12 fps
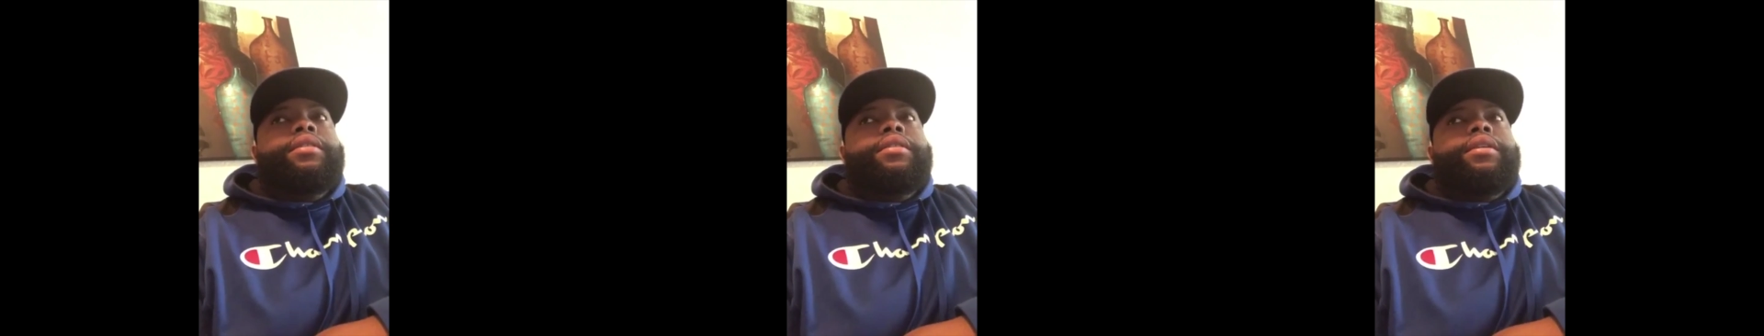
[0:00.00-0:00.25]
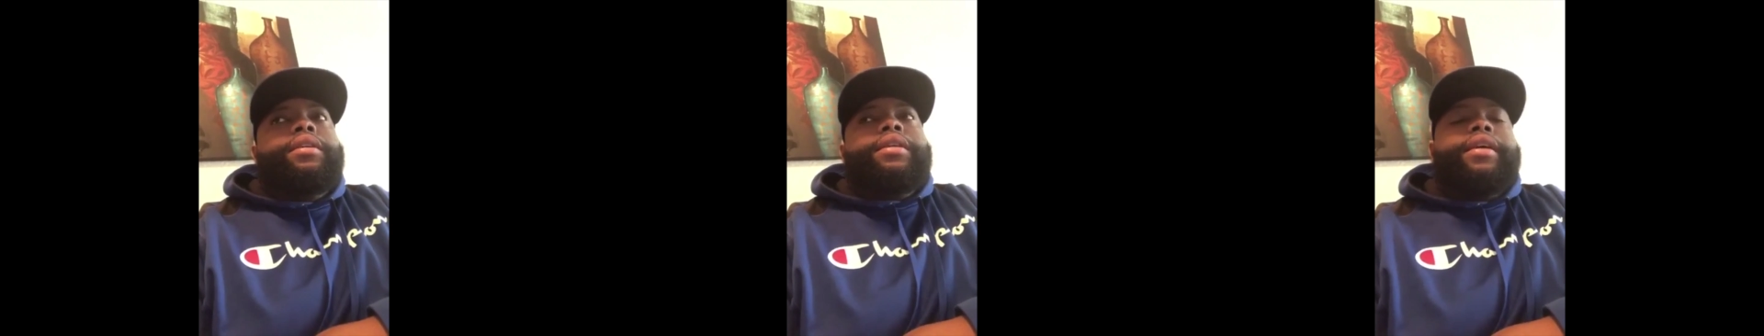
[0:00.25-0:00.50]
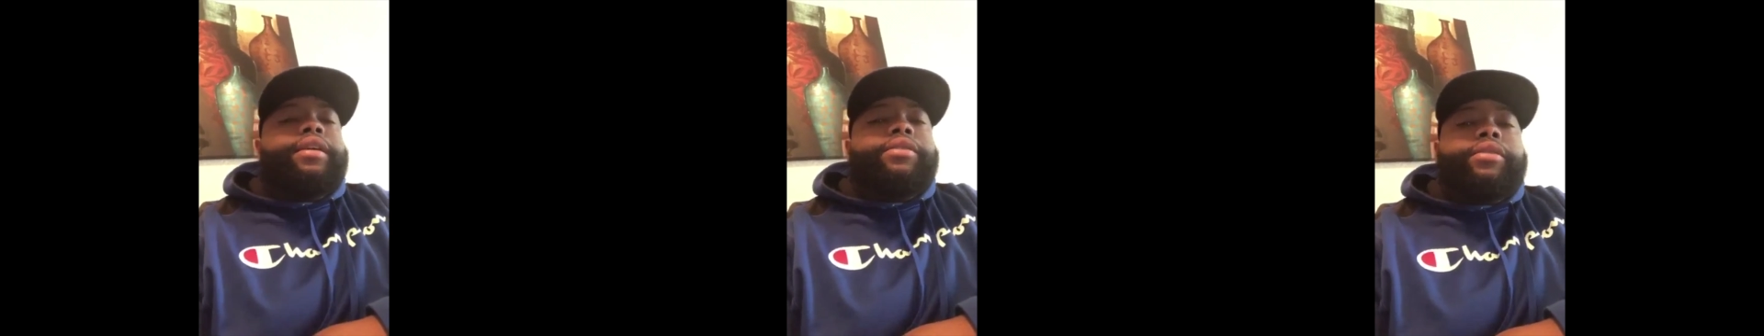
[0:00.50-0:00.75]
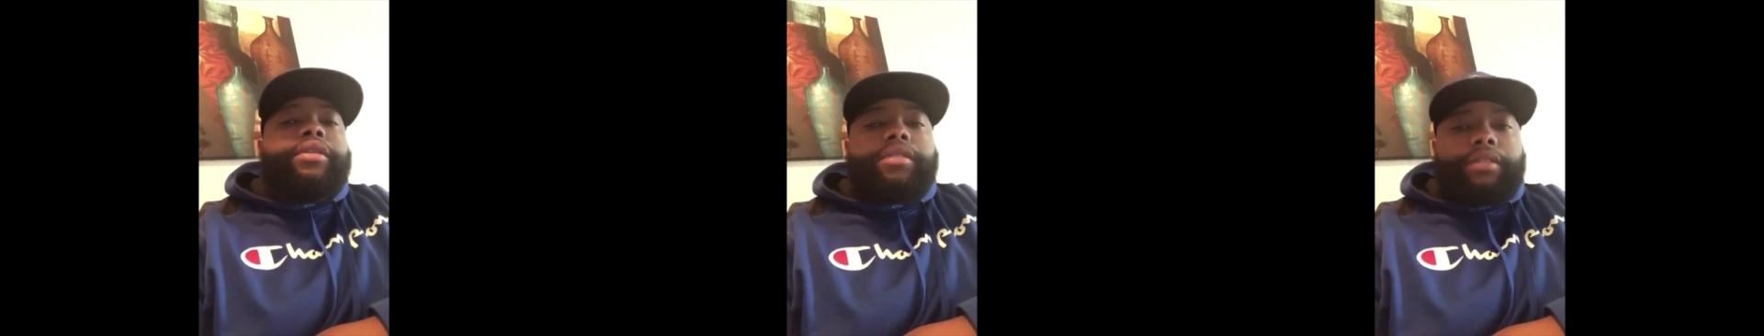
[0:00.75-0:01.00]
and
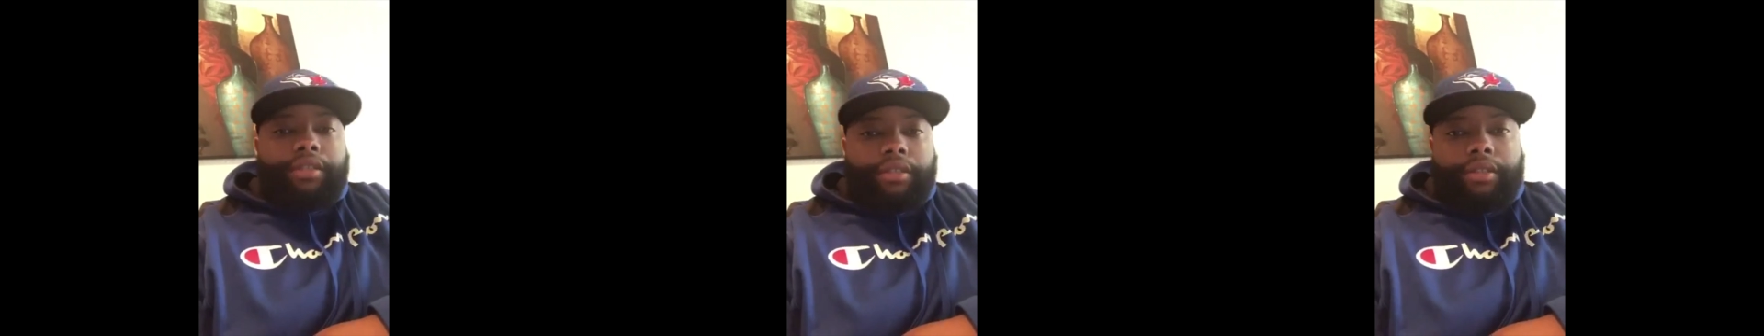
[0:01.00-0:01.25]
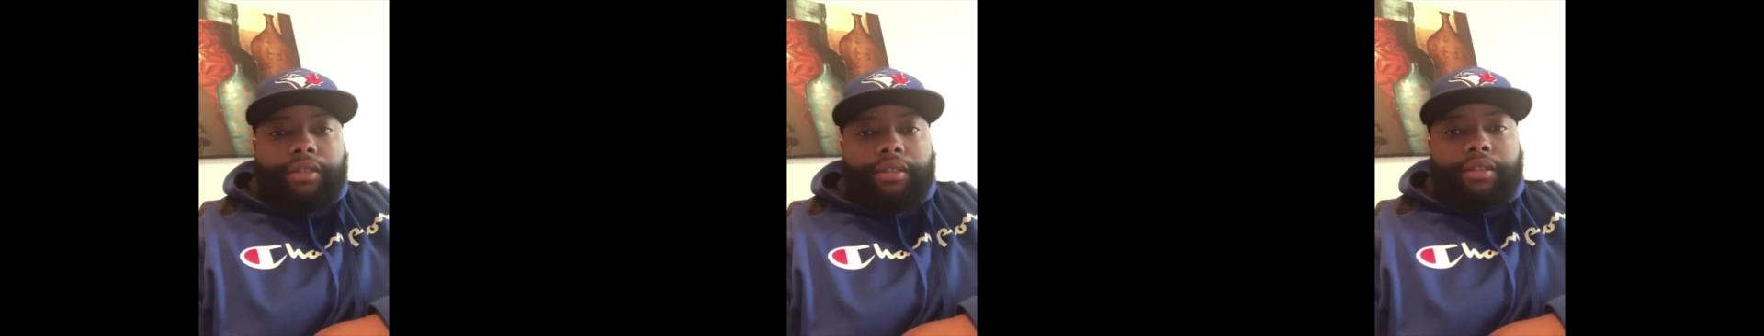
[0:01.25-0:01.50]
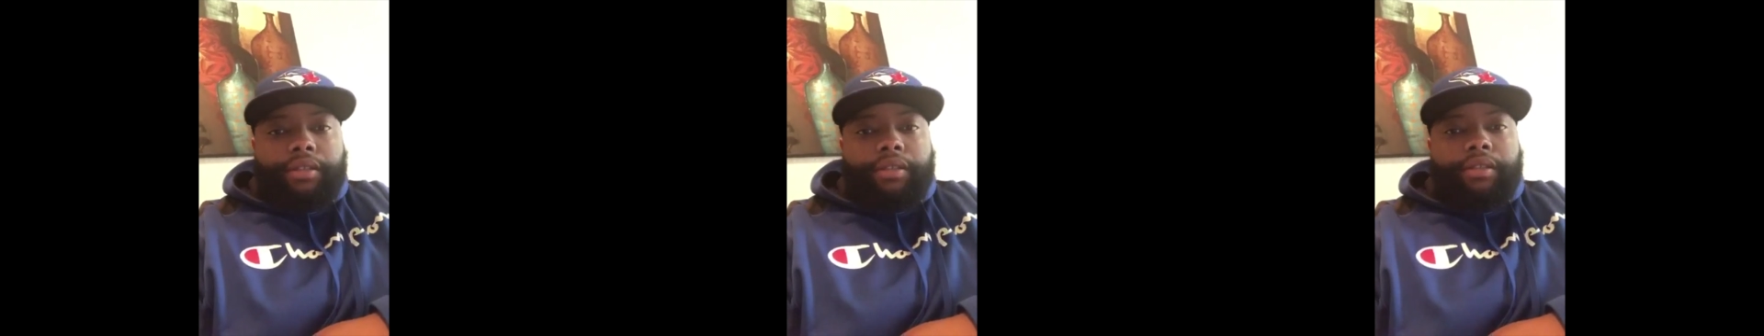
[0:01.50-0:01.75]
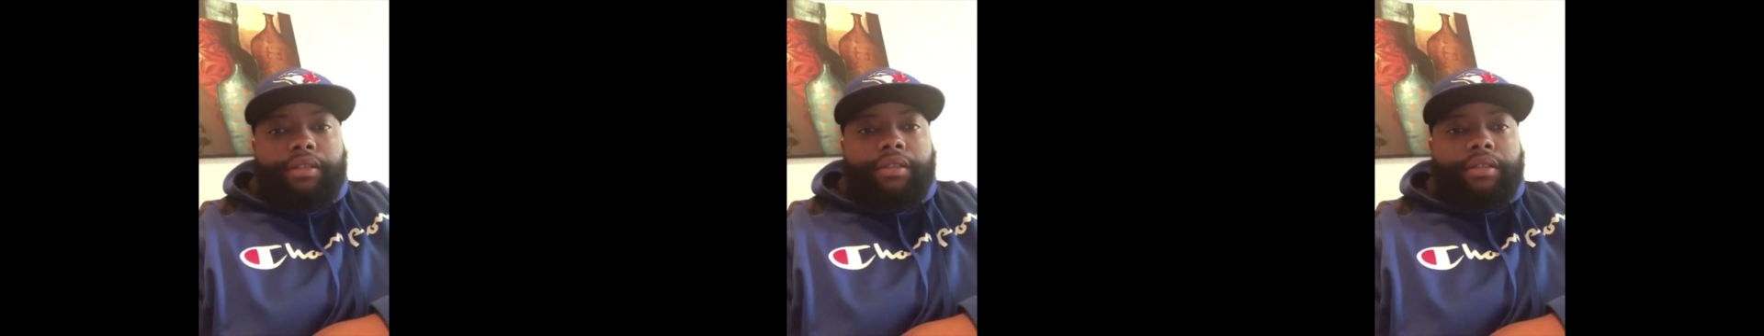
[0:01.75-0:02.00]
ignorance.
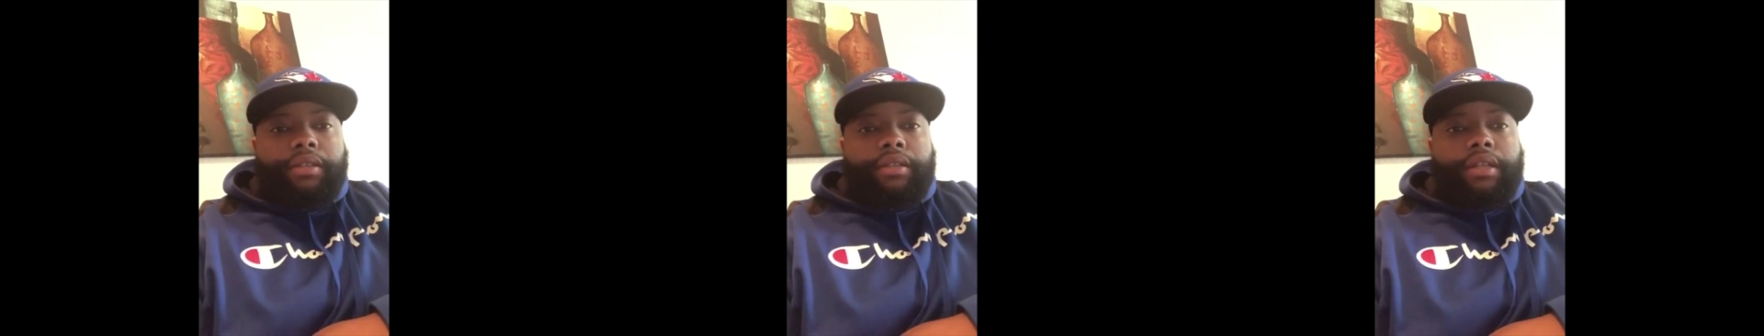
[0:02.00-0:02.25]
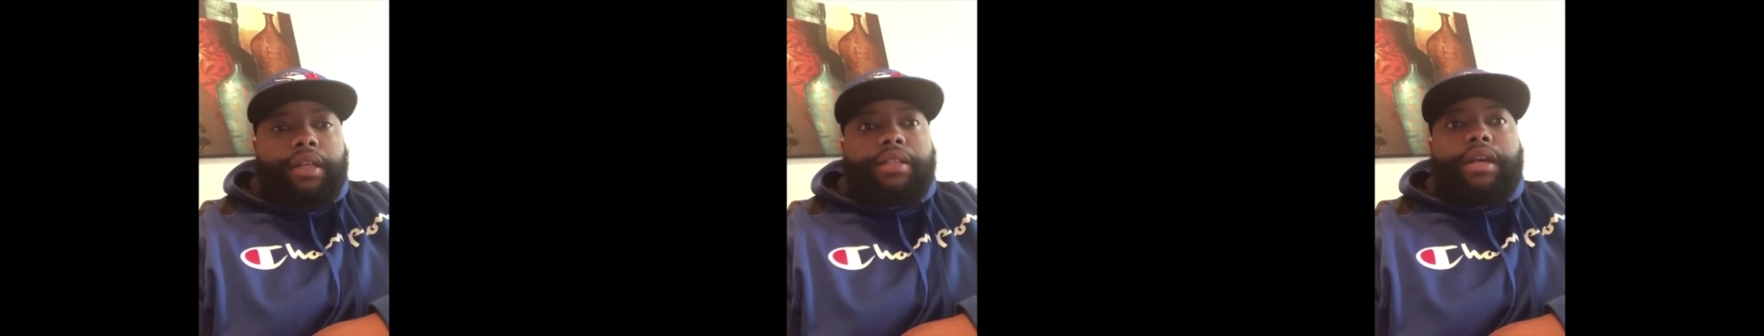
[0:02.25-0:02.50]
That's